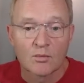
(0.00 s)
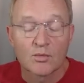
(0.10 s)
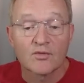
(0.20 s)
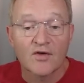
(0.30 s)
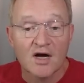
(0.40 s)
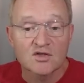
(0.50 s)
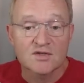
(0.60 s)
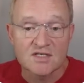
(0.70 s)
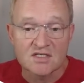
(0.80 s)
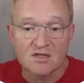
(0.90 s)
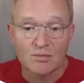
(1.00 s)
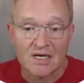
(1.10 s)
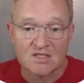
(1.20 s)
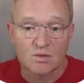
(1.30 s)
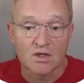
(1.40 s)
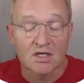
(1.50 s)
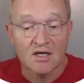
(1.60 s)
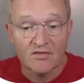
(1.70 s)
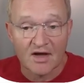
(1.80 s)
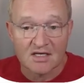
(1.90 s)
Provide your system password
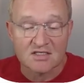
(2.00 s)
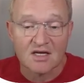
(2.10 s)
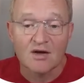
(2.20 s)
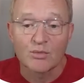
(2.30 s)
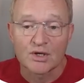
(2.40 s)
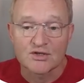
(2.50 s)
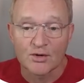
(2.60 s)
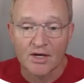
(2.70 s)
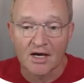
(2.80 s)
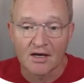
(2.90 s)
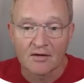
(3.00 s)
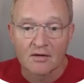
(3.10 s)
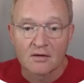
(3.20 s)
if asked and press OK.